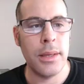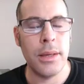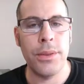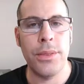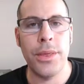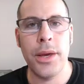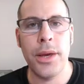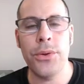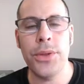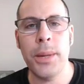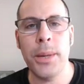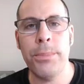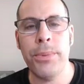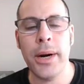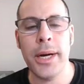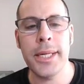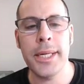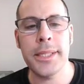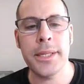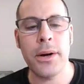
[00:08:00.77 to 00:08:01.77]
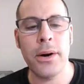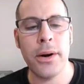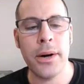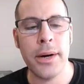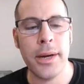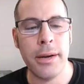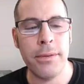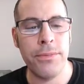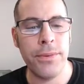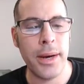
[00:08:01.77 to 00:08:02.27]
The only price target
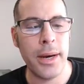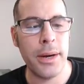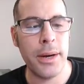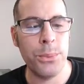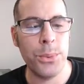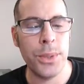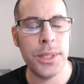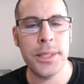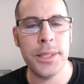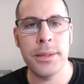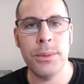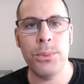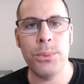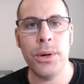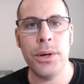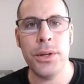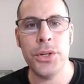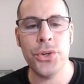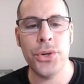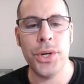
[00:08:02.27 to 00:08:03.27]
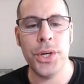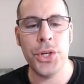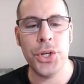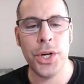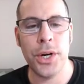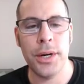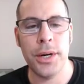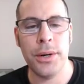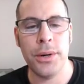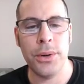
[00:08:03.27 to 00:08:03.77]
I found was on the Wall Street
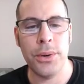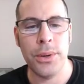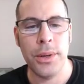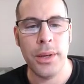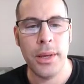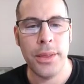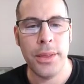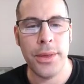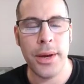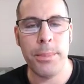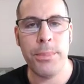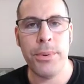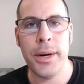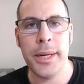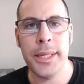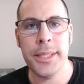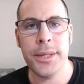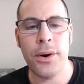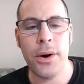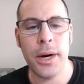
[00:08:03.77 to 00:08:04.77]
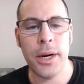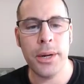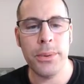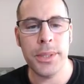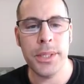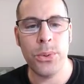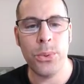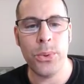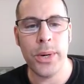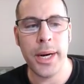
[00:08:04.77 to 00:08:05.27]
Journal. Their price target
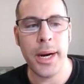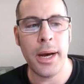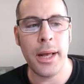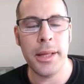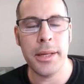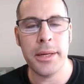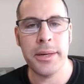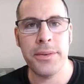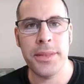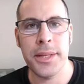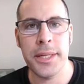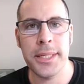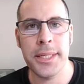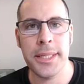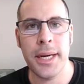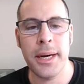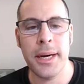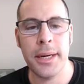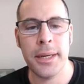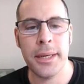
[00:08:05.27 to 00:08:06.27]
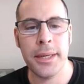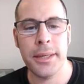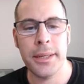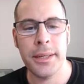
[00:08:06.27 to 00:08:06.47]
was $20 for this stock.